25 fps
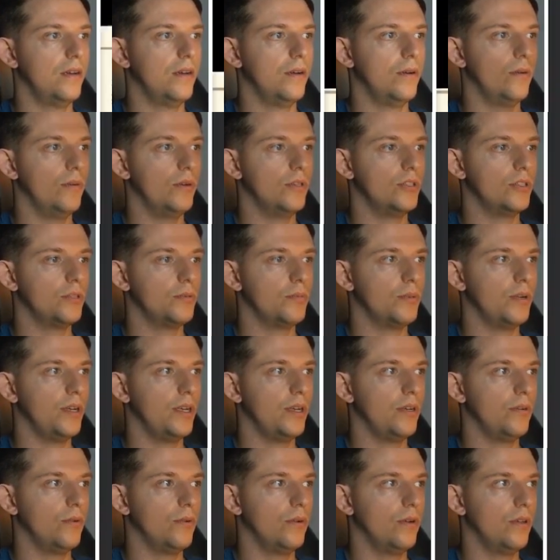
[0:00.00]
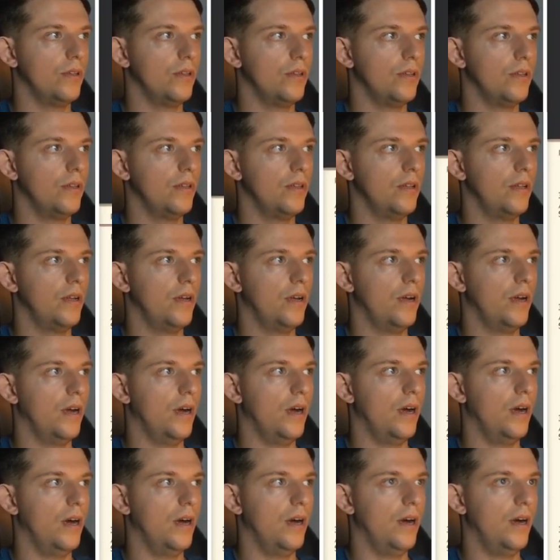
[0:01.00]
which is pretty cool.
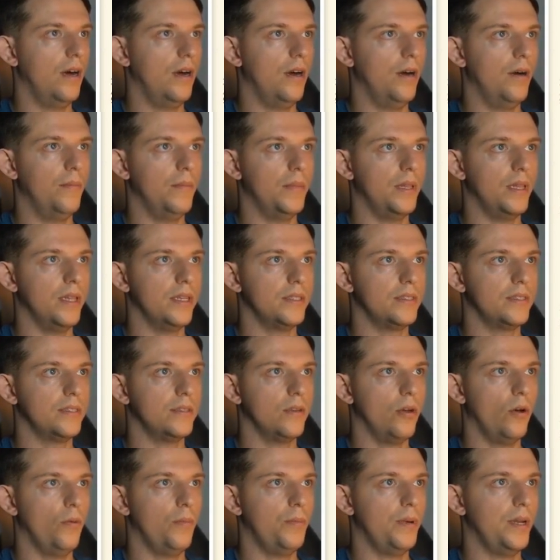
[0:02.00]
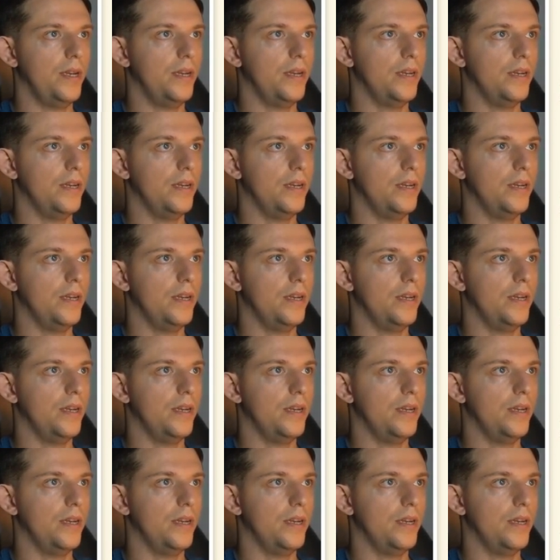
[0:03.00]
Let's open an